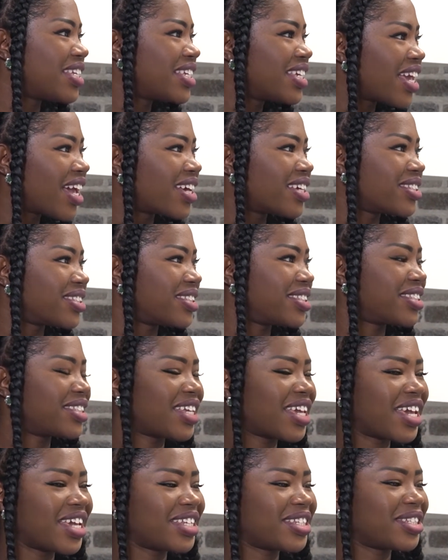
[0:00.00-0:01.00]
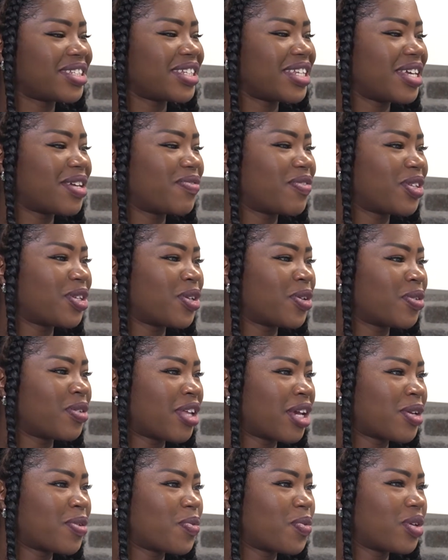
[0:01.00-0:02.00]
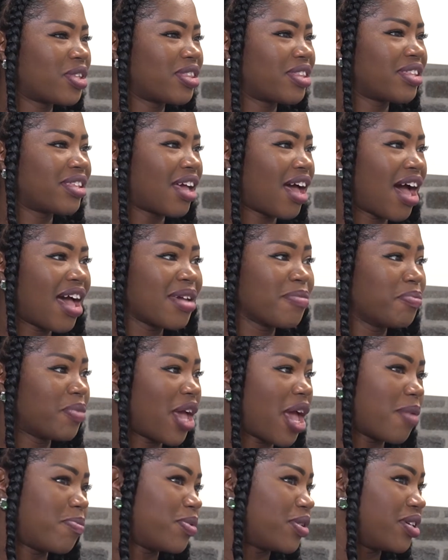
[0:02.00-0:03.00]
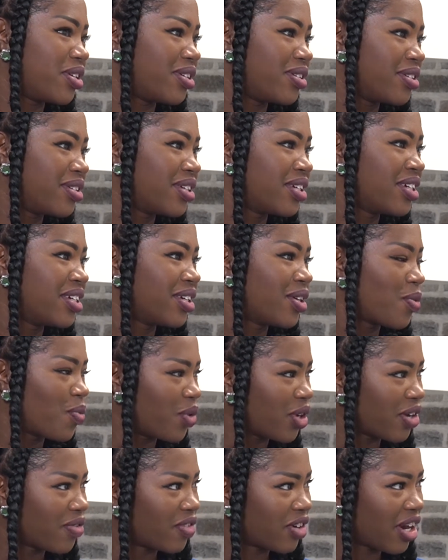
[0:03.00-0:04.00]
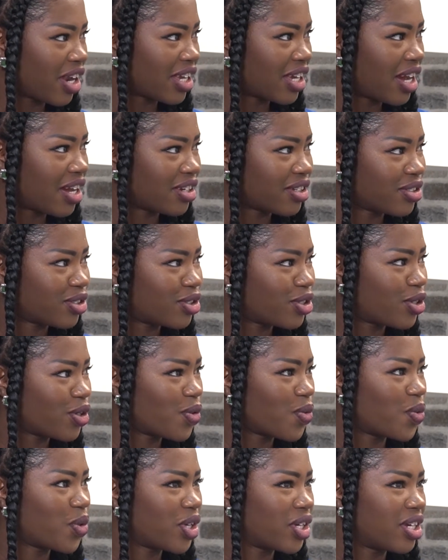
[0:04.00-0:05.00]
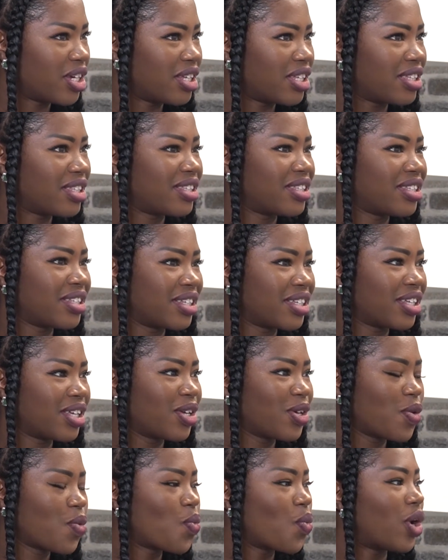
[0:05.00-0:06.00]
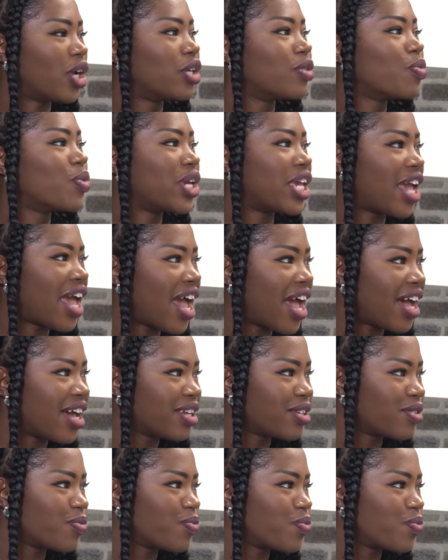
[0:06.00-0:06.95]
Yes, and even though like I'm happy whatever I got into with what we had.